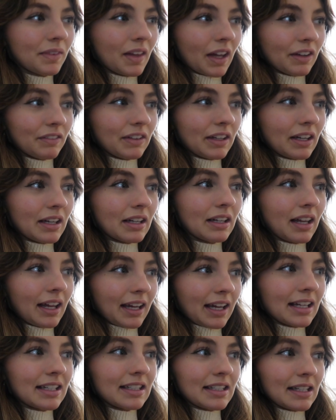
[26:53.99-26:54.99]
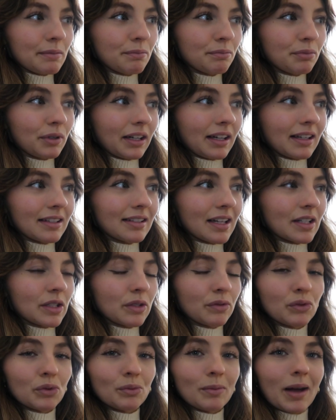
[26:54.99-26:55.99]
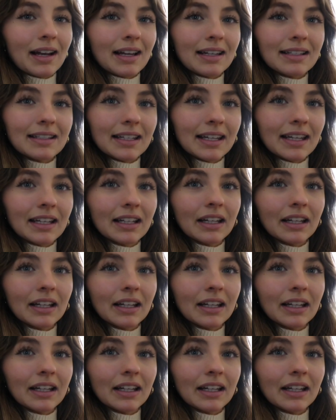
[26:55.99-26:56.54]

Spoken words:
I mean, it like it did bring a sense of normality,